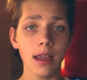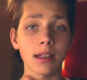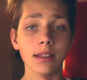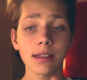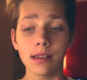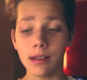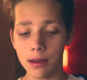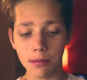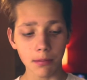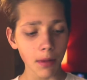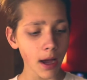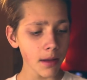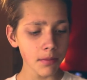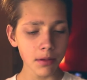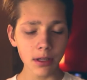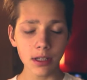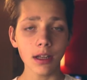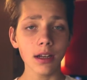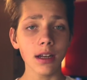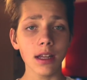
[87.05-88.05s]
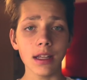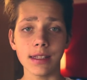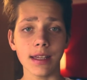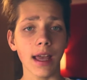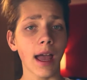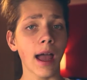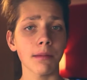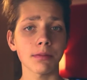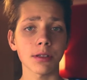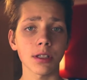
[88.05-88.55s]
In my opinion, it's
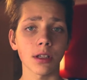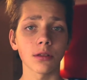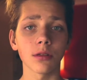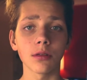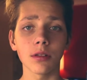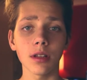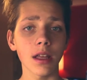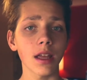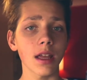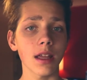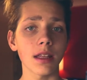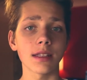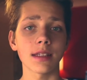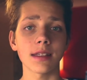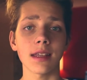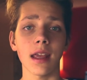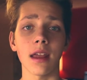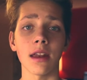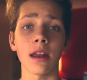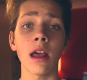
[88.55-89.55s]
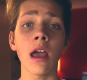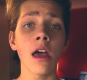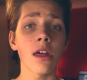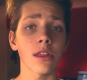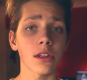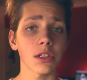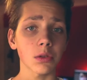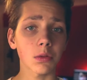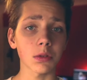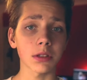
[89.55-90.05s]
absolutely insane. This